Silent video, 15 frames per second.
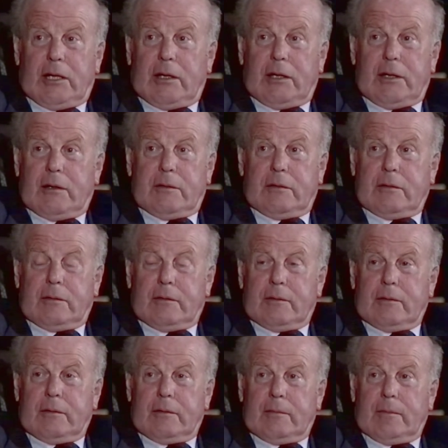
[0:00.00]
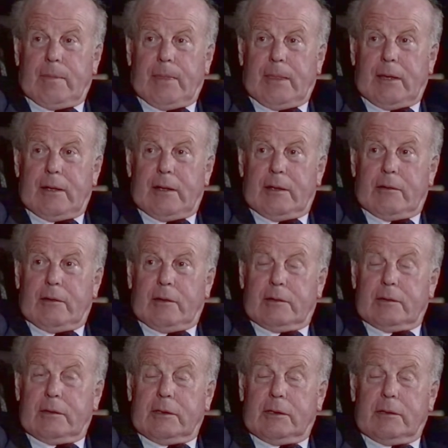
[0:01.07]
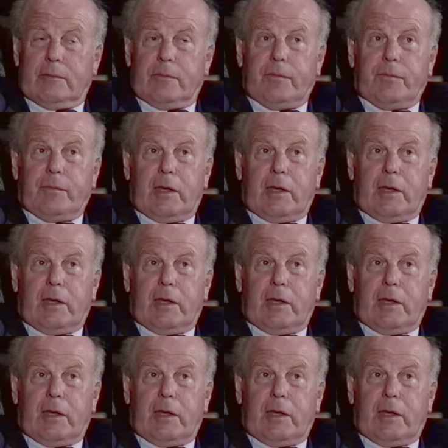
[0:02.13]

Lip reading: They don't